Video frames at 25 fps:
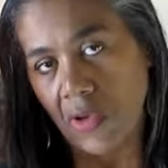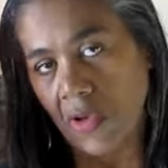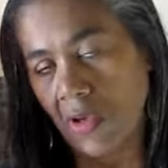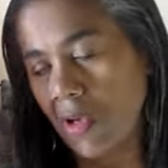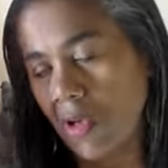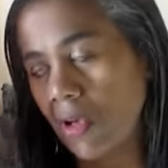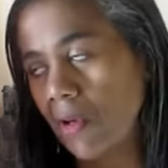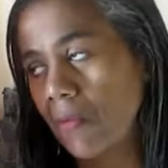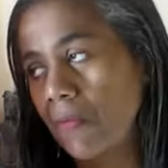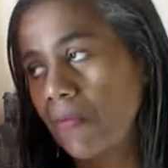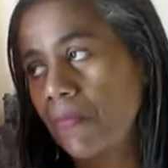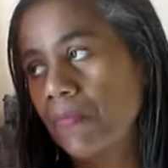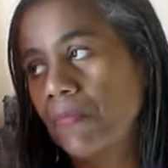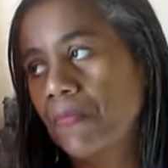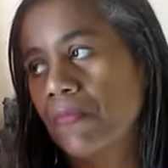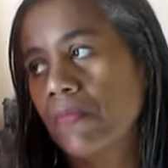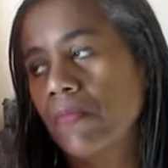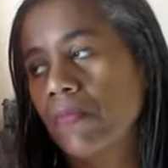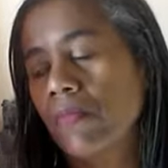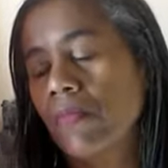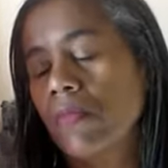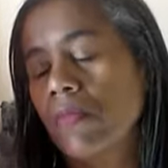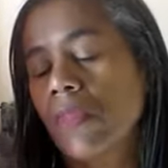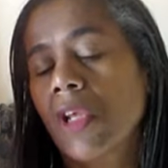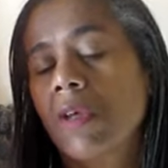um,
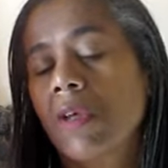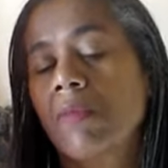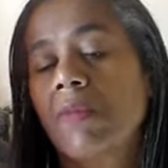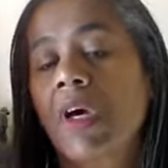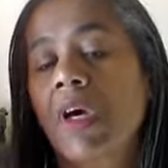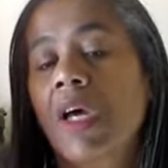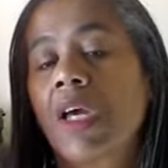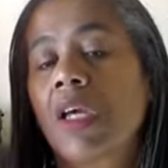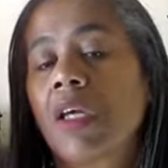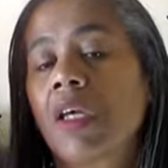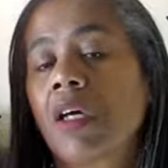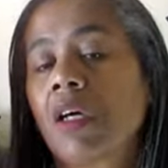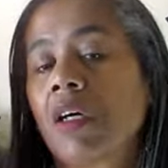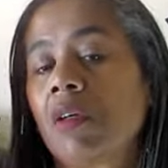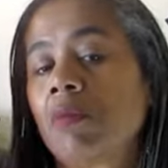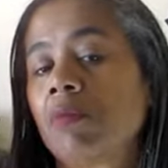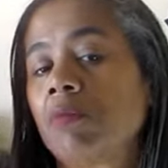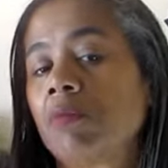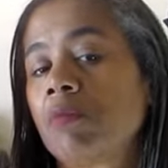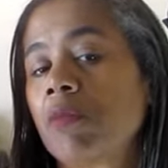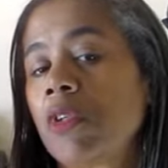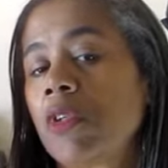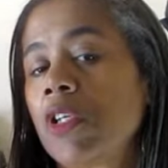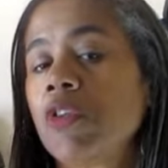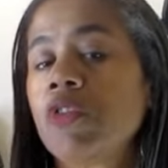my um,
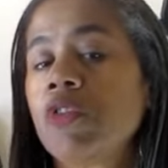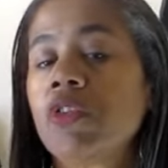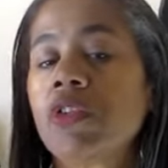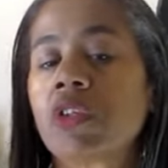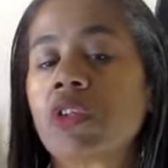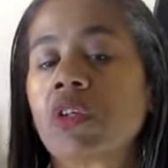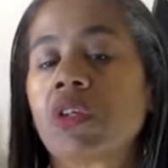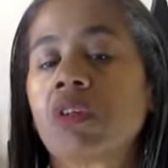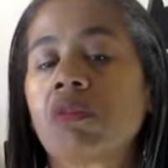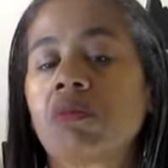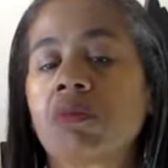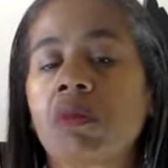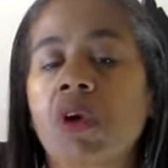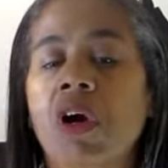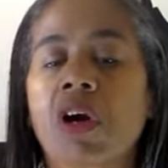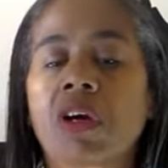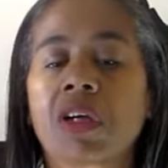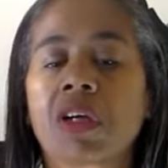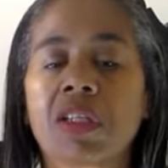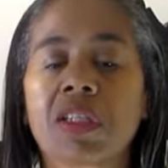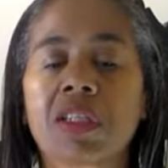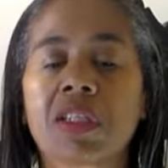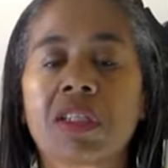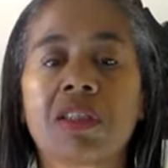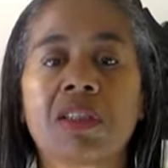usual
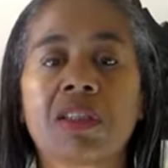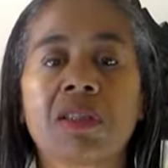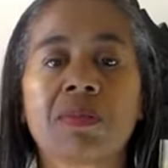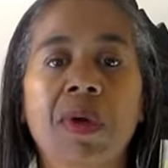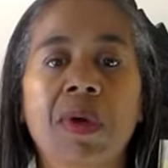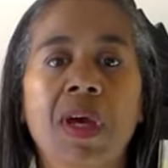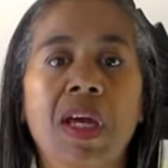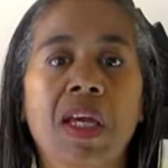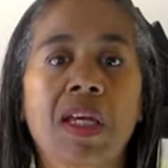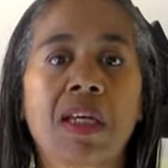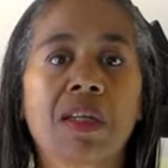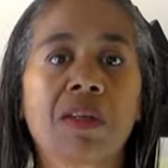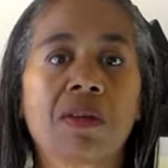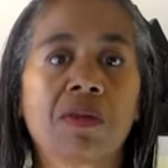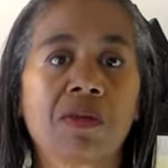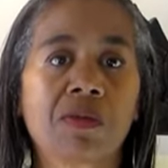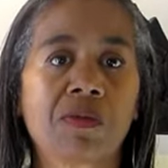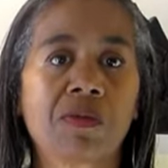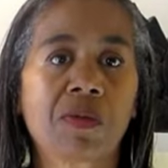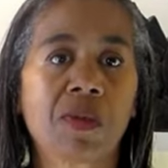Parkinson's pain.